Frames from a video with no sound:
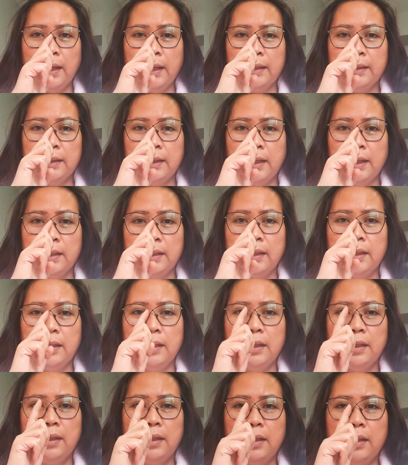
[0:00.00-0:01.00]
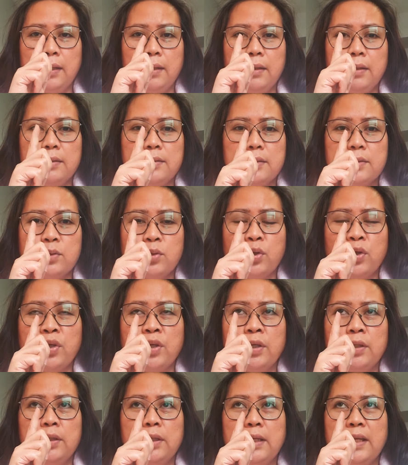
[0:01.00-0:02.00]
and then
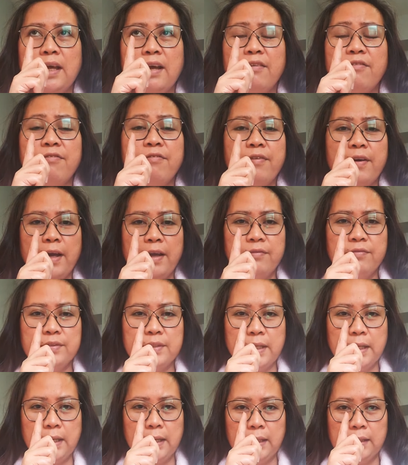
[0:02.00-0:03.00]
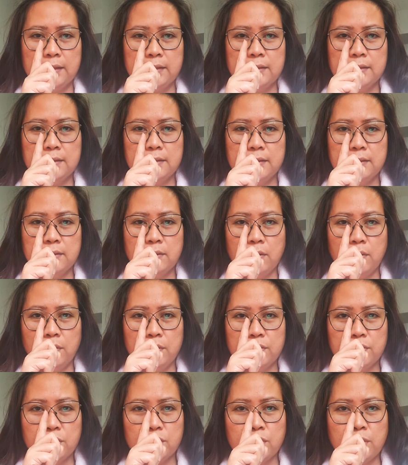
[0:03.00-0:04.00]
i-circle nila 5 seconds. So,
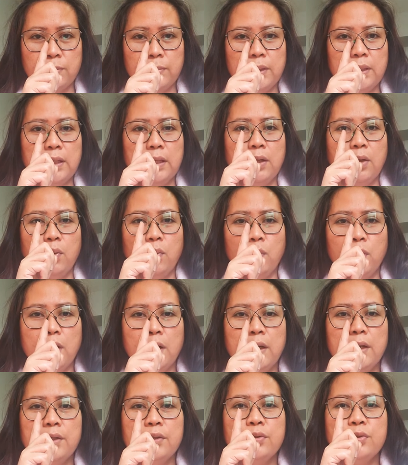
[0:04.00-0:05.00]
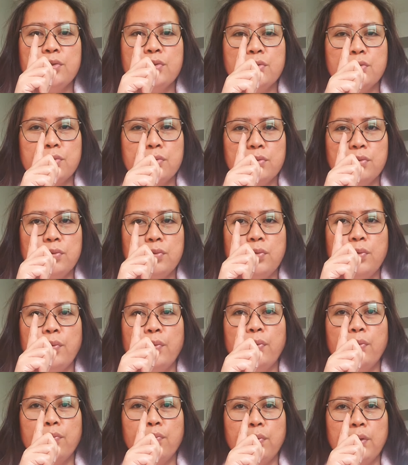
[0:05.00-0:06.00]
isuswab nila ng 1,
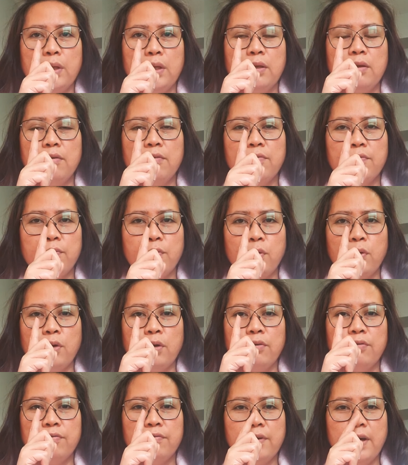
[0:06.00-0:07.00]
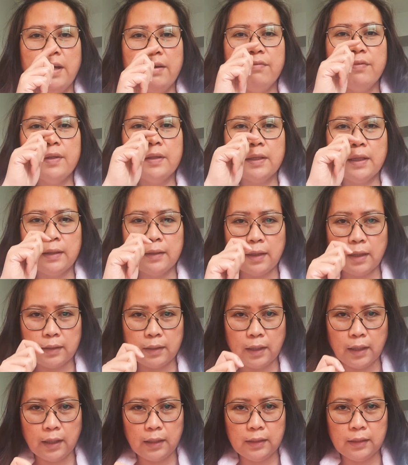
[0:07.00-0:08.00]
2, 3, 4, 5, and then
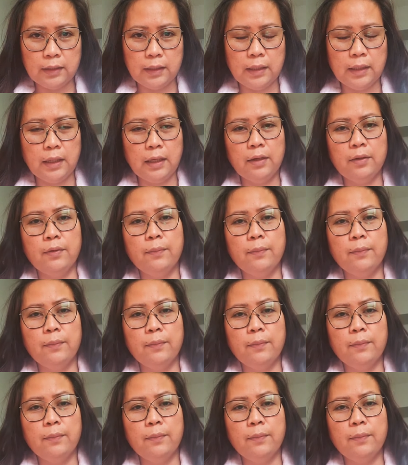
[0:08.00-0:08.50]
tatanggalin nilang